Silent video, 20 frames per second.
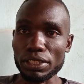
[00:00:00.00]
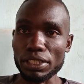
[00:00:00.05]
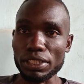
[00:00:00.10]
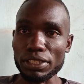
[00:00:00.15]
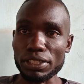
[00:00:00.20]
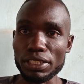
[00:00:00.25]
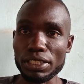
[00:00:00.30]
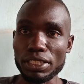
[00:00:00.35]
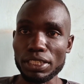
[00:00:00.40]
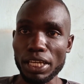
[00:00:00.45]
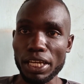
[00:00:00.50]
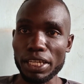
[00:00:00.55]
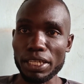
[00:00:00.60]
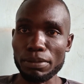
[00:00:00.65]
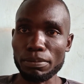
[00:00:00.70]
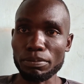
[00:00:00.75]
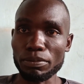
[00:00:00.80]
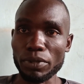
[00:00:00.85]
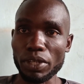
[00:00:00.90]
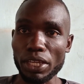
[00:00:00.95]
is
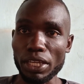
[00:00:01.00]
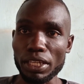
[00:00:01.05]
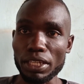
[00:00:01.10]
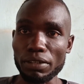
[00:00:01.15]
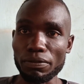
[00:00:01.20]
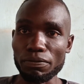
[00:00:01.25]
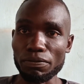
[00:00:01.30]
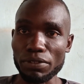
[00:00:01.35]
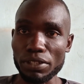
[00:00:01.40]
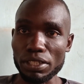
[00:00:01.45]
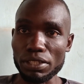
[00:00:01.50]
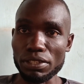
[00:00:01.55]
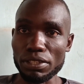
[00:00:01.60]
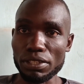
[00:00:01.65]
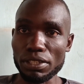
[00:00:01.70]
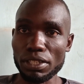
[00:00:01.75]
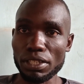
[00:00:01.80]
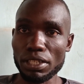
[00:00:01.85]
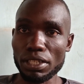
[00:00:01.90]
time and feeds.